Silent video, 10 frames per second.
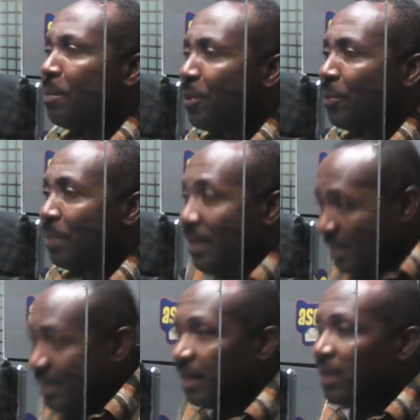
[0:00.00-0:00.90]
Bion.
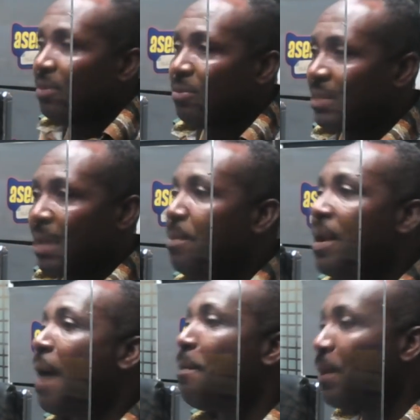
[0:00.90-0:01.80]
But once I'm
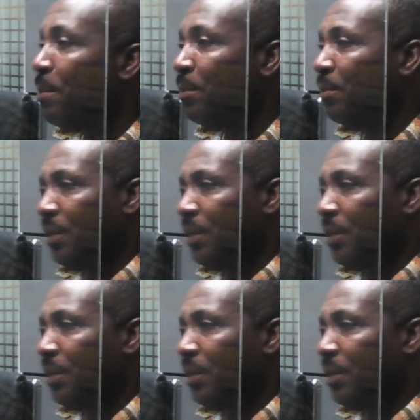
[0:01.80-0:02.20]
reabim.